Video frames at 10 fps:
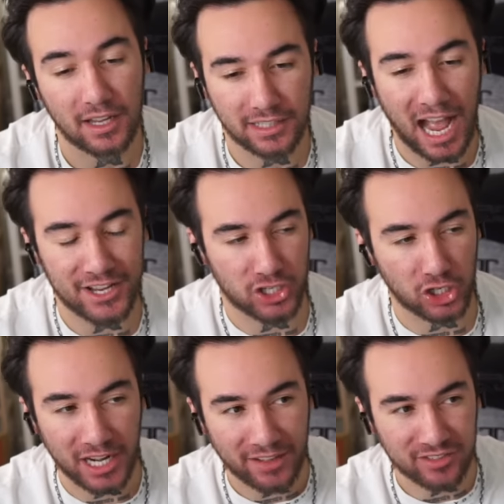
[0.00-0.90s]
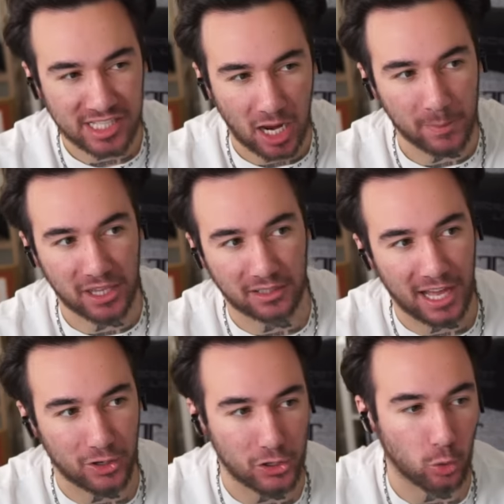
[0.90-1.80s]
Guys, you're gonna have to tell me the
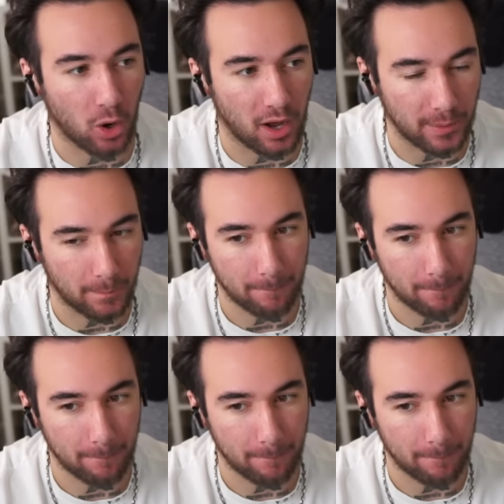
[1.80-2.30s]
letter you want.